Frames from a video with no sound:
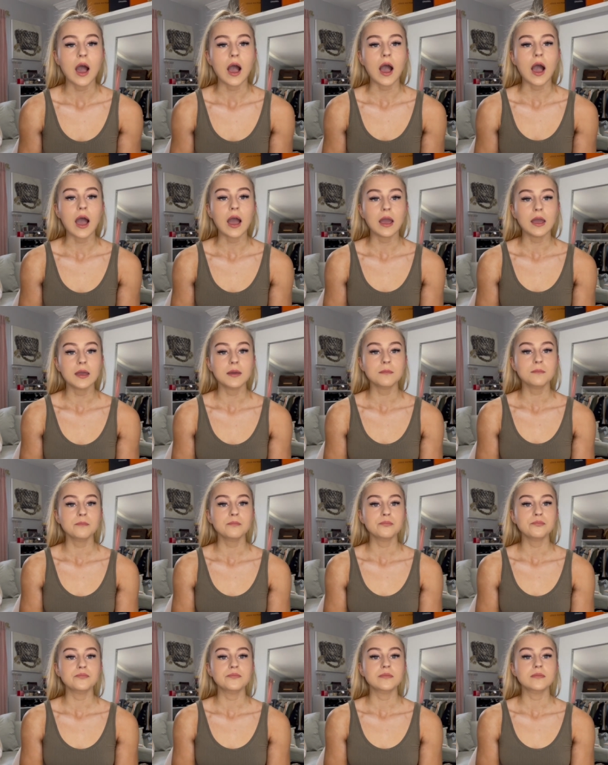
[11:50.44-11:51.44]

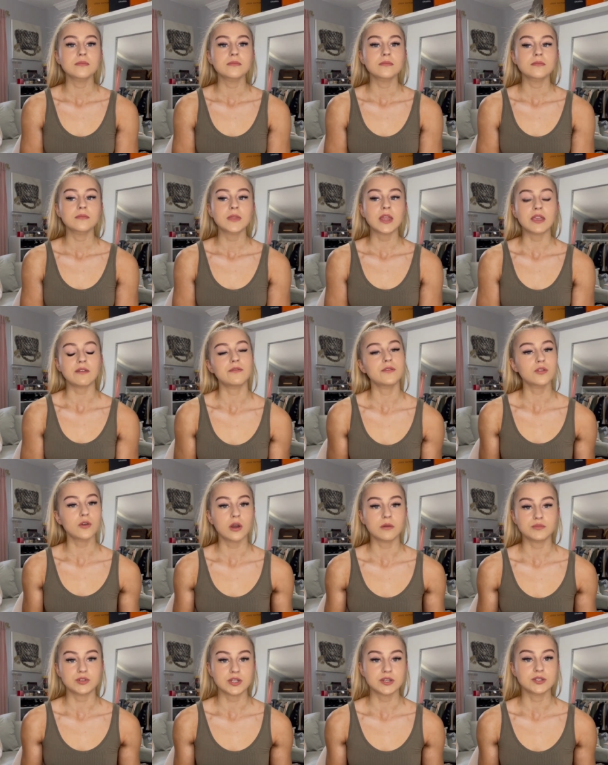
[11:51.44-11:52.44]
even though
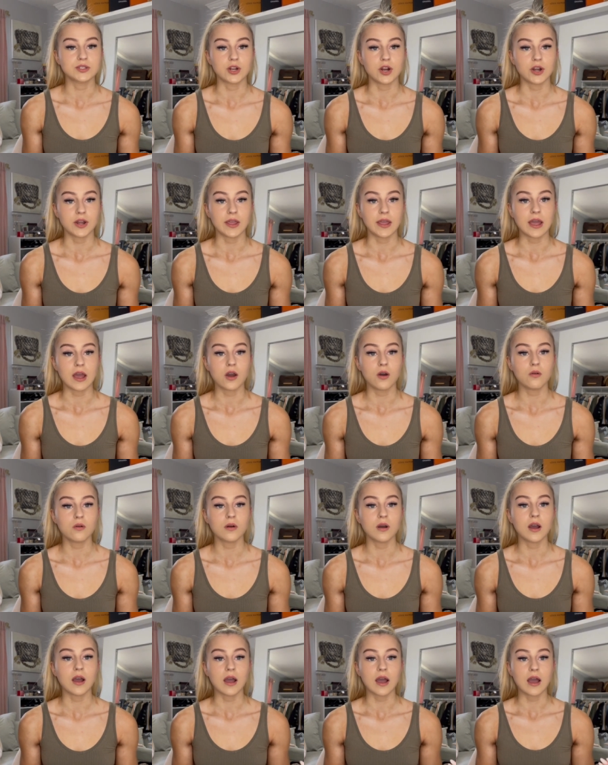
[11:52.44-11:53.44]
I'm just starting out,
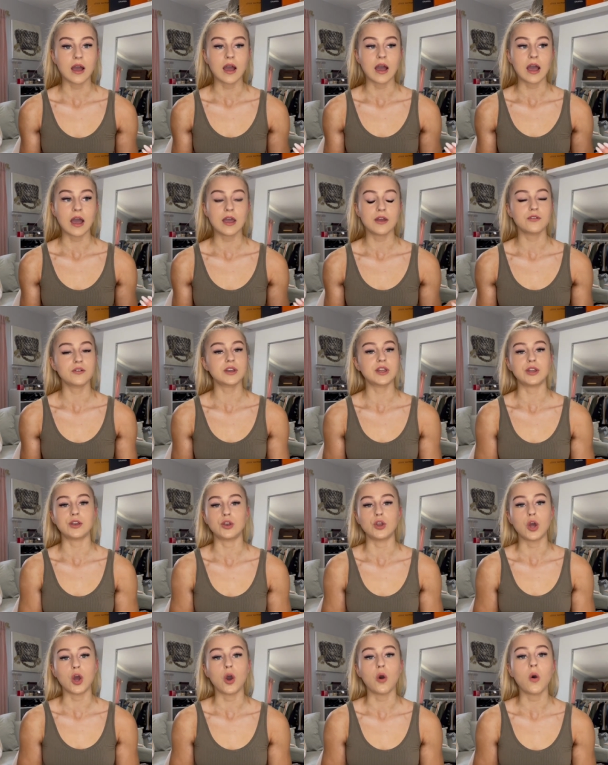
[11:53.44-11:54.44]
I already
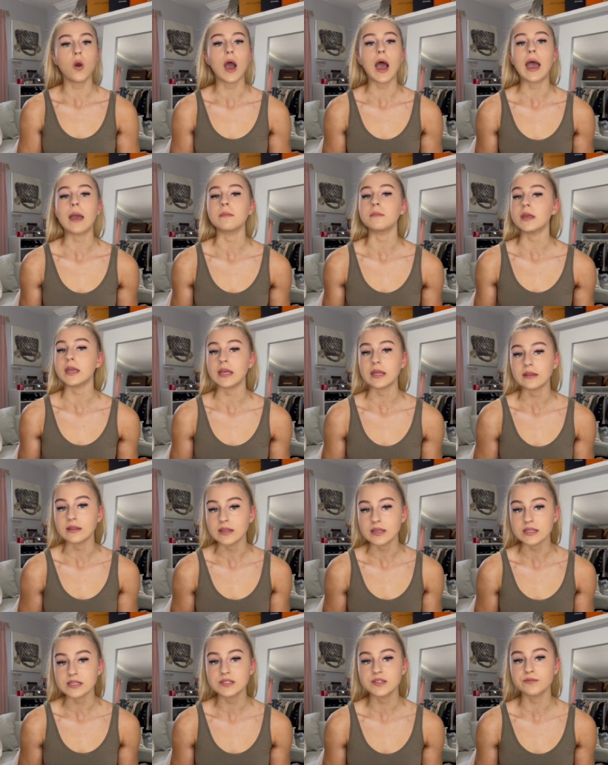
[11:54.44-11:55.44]
know I'm in
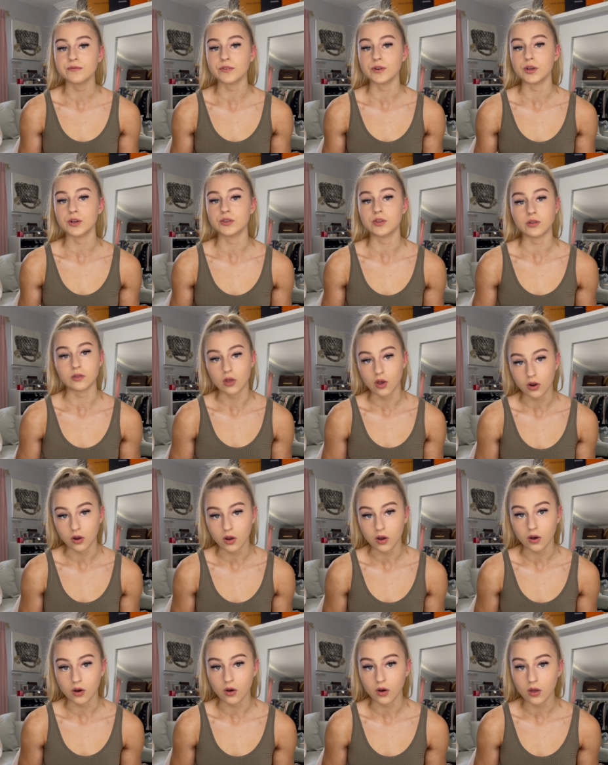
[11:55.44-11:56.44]
this for the long
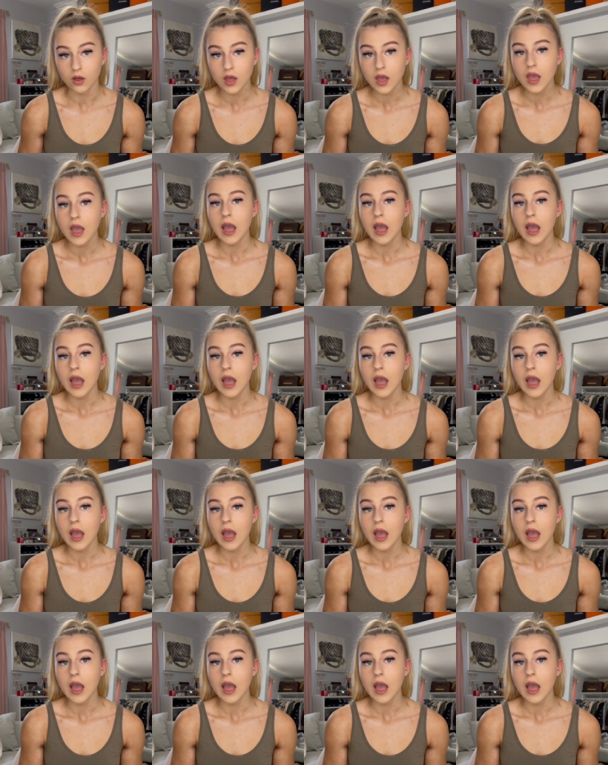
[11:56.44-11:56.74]
haul.